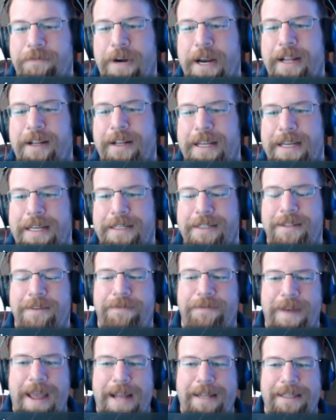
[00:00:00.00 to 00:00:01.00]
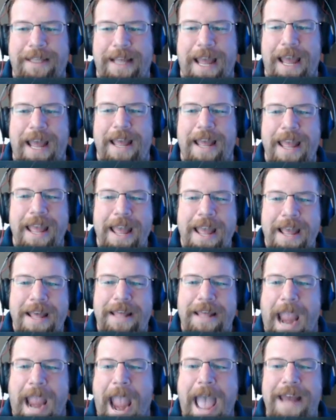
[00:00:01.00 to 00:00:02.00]
frankly, is the fact that
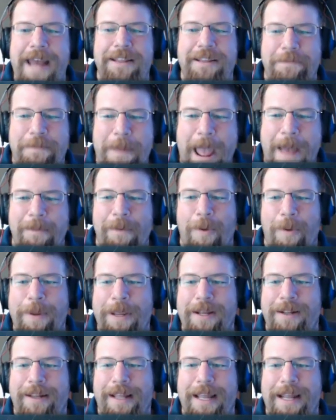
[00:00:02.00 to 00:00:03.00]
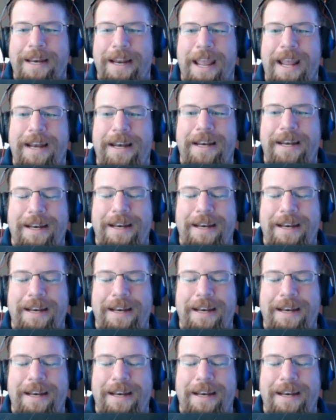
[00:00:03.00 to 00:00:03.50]
they added the Batmobile in, and